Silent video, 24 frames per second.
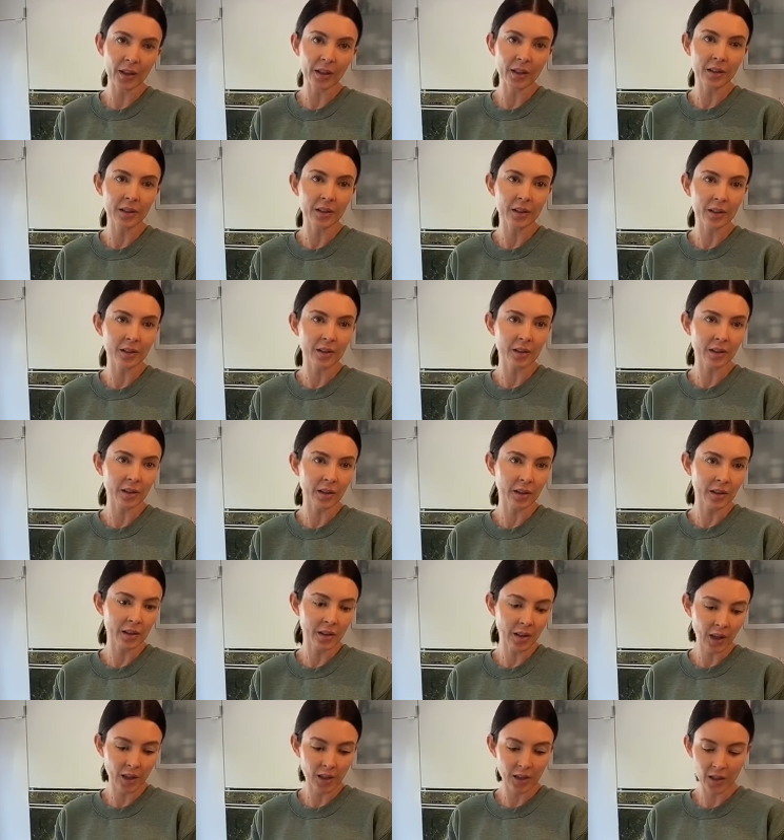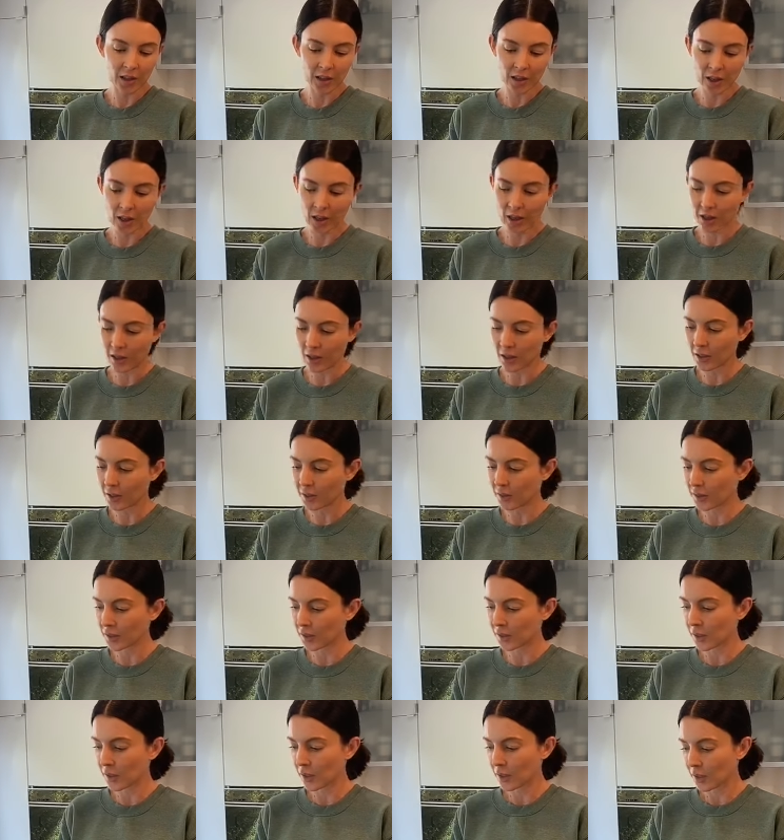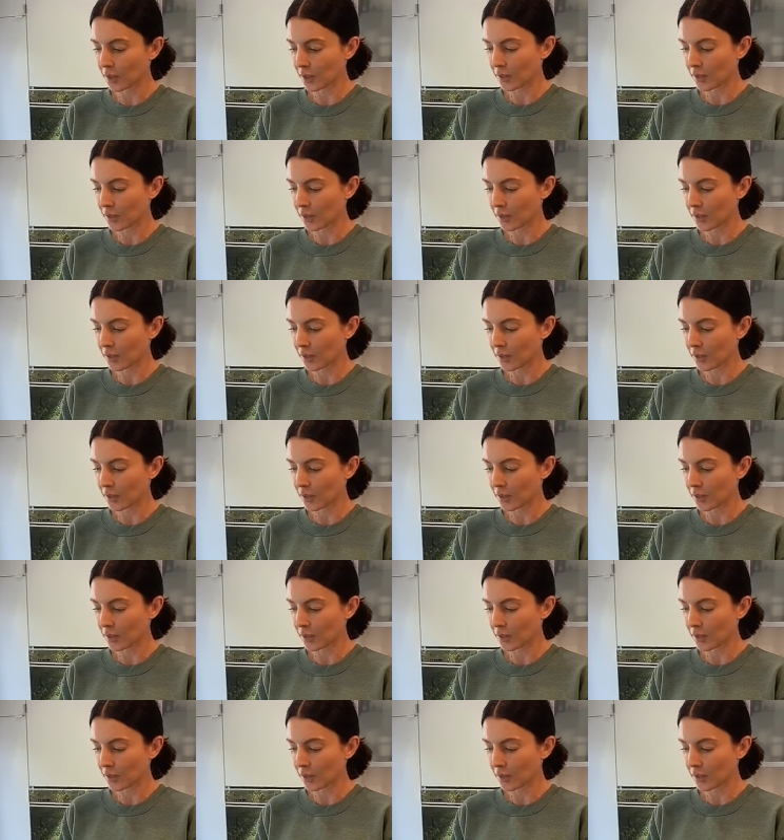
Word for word: it doesn't contain any eggs.